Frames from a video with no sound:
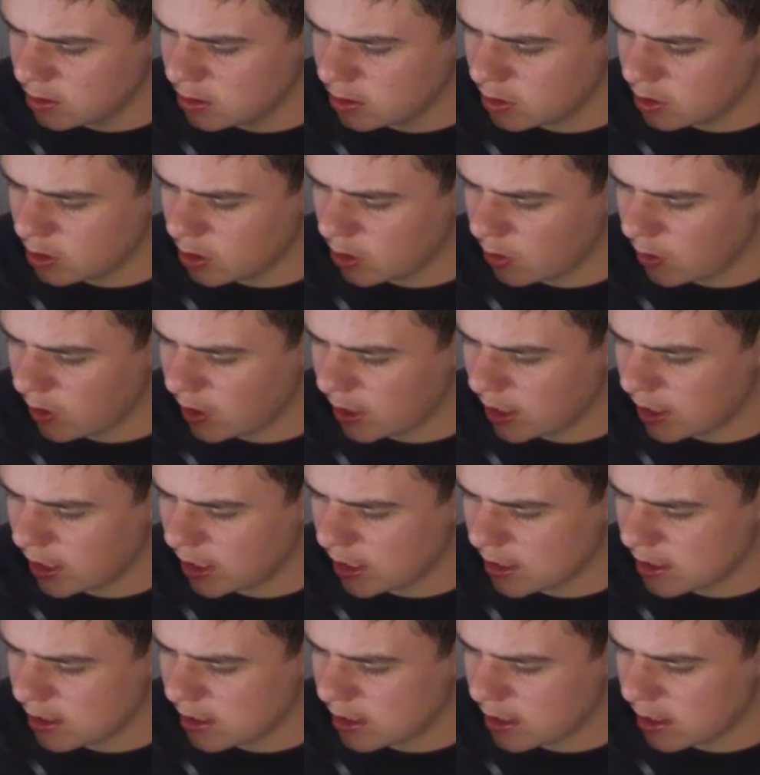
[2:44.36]
So I
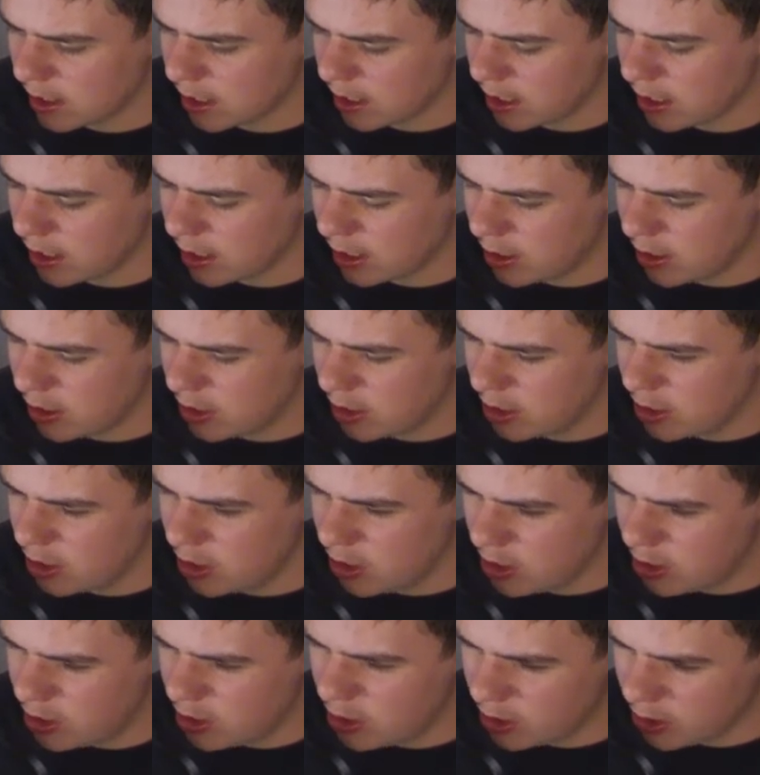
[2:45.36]
guess they
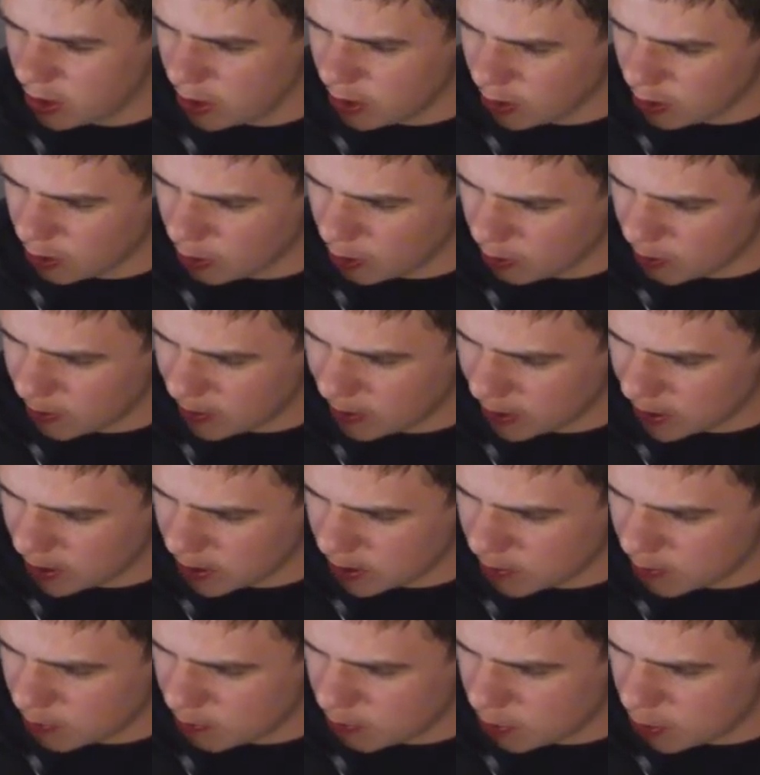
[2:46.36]
do,
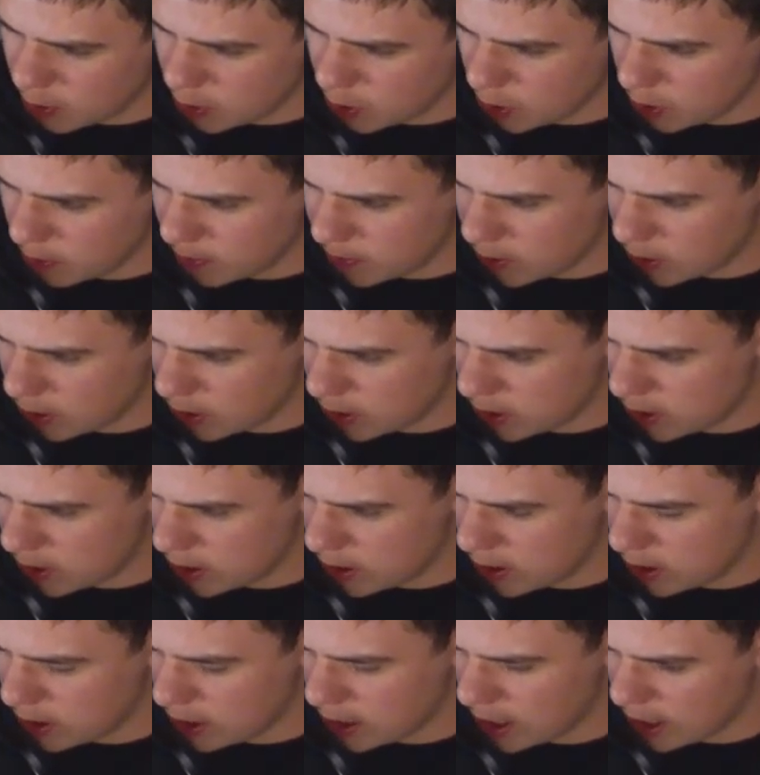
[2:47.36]
because boobs are
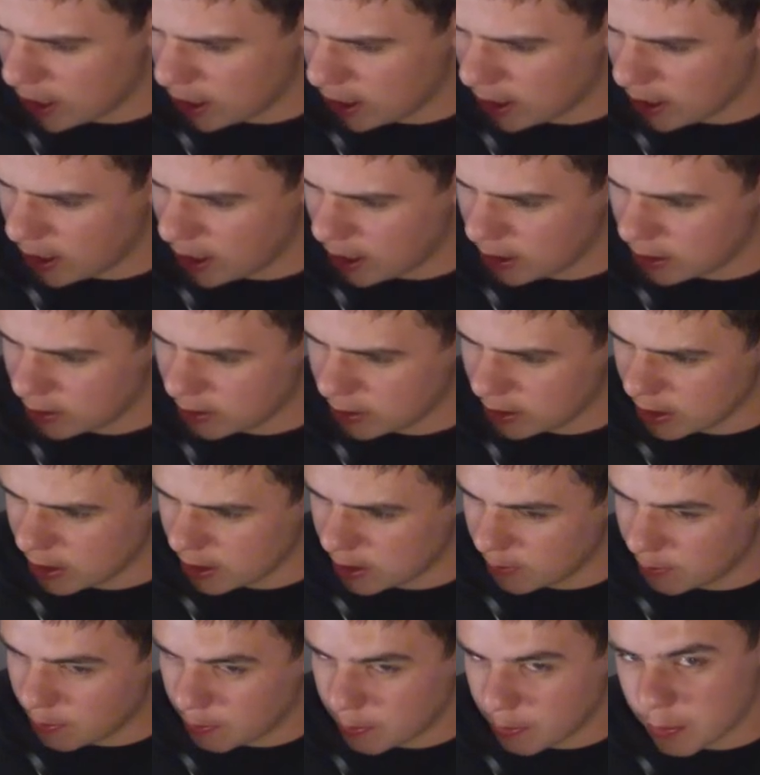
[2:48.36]
technically
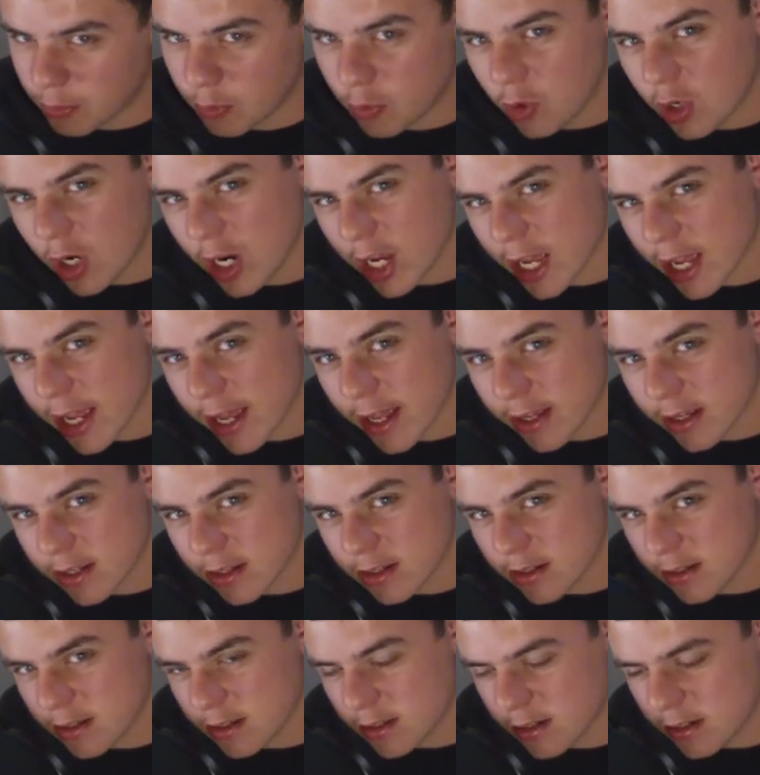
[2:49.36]
the
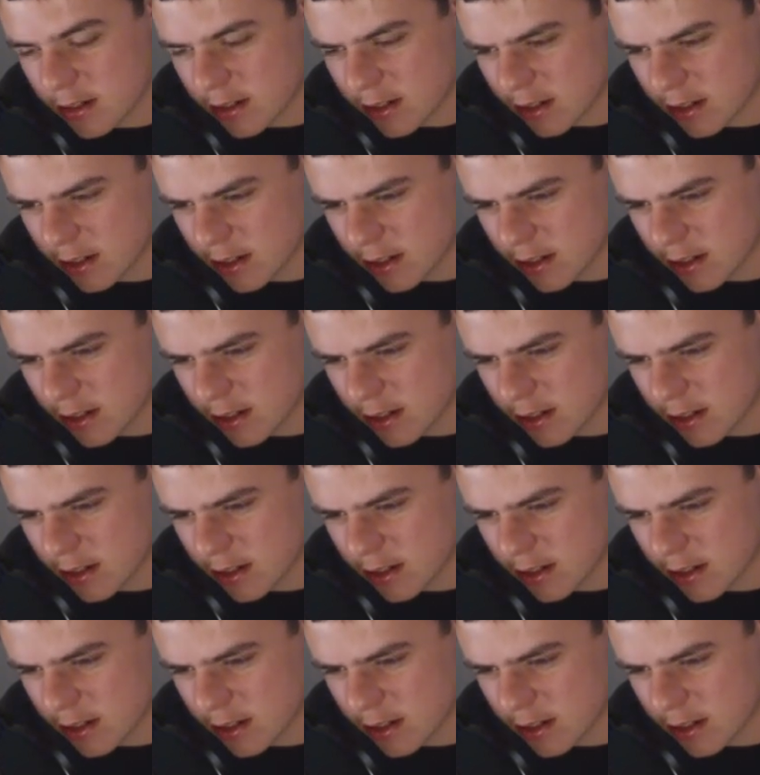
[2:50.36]
breast,